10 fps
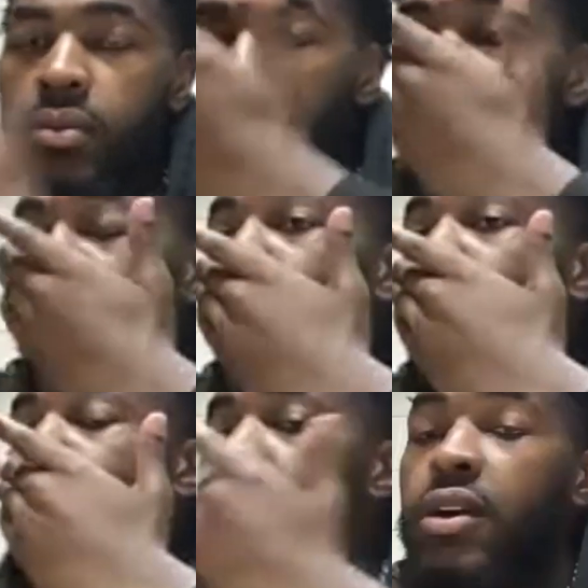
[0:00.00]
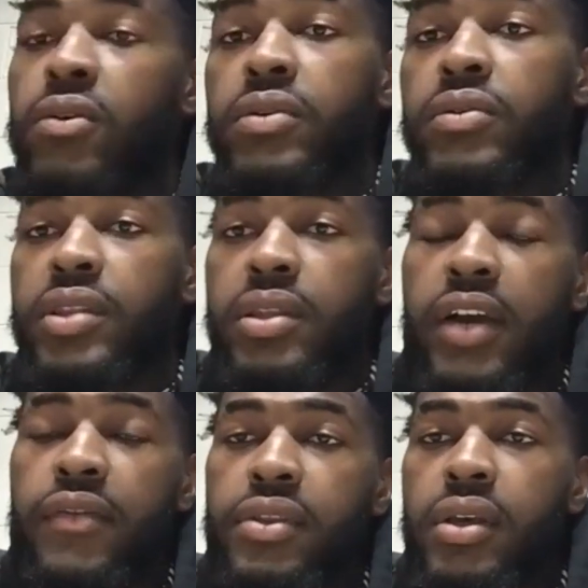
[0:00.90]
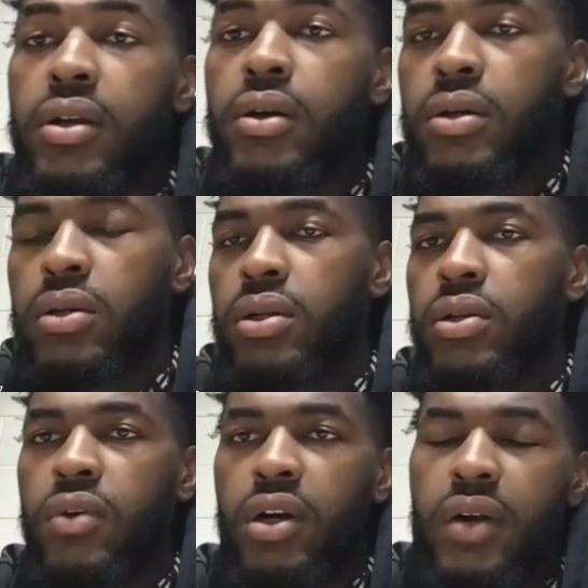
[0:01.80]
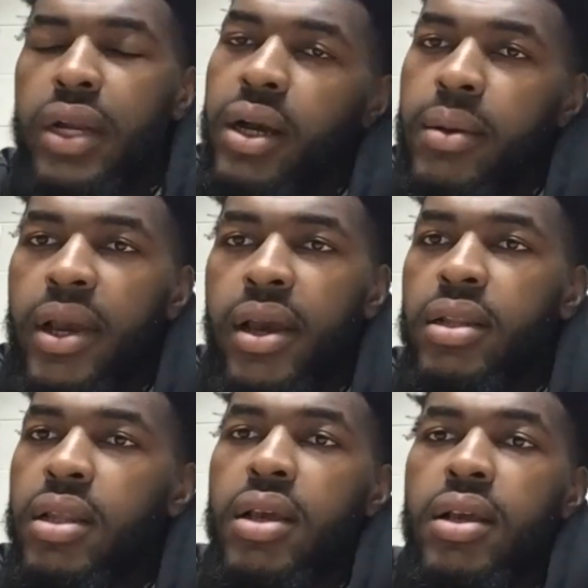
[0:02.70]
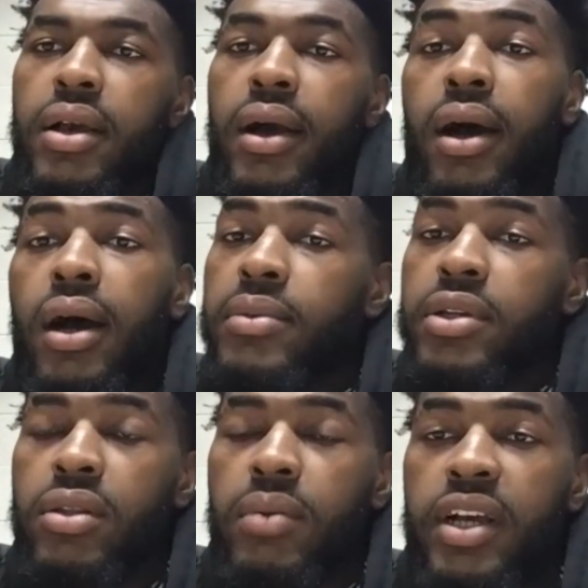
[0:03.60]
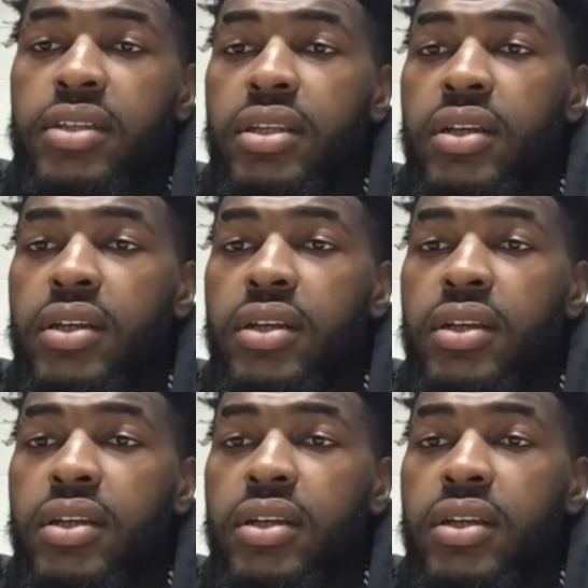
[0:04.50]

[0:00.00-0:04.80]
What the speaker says: strong, you know, with everything going on in the world right now, man. You know, the best thing